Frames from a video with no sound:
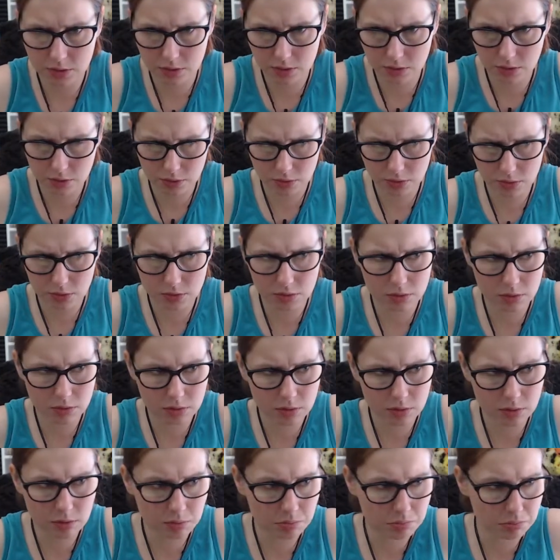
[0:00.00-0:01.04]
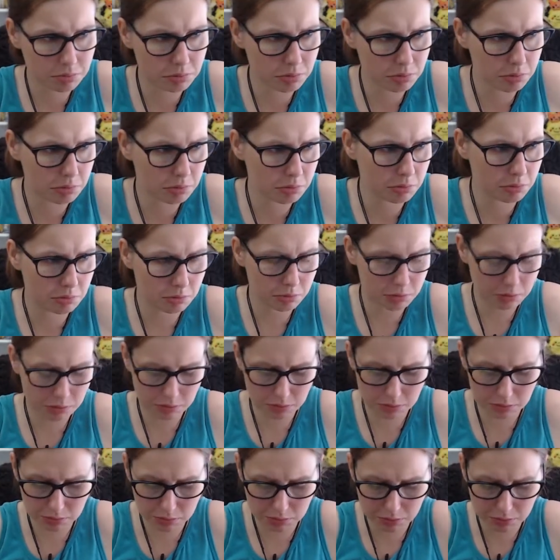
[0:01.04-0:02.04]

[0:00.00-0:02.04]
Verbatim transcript: Should only be one.